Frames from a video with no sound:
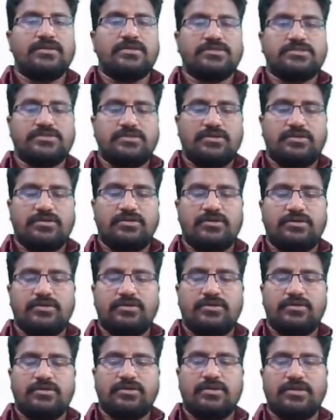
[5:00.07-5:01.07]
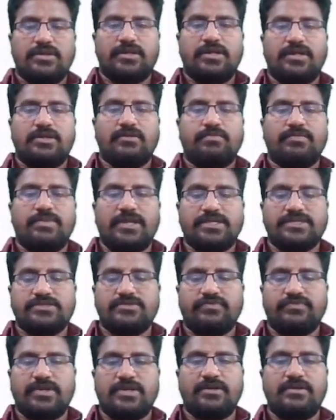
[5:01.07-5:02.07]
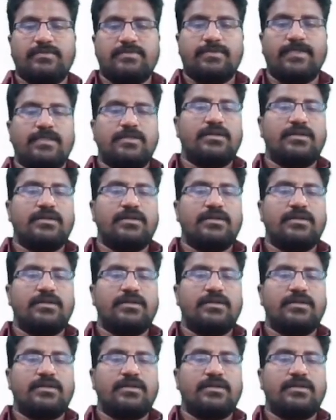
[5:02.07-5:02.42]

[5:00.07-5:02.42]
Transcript: so n plus 1.